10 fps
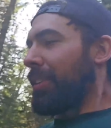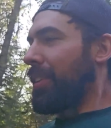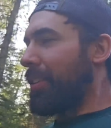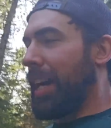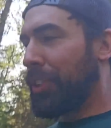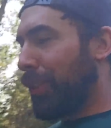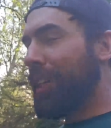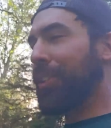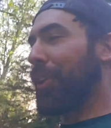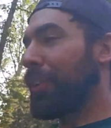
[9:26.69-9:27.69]
that story
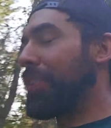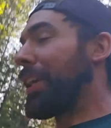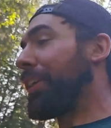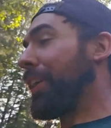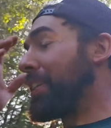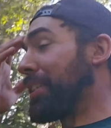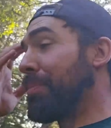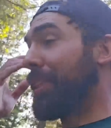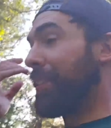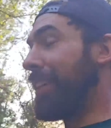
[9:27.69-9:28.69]
is also very crazy,
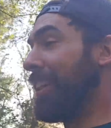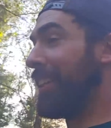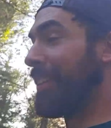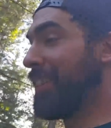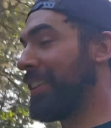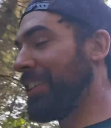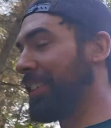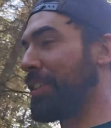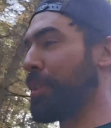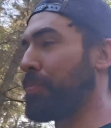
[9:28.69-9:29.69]
but
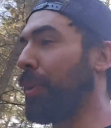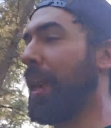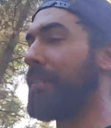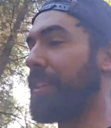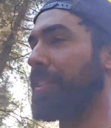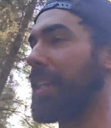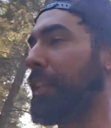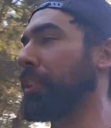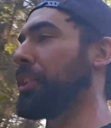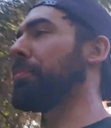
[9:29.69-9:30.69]
there's more evidence to
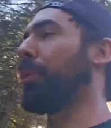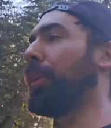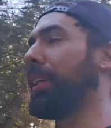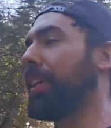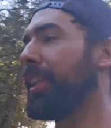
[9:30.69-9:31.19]
actually support it.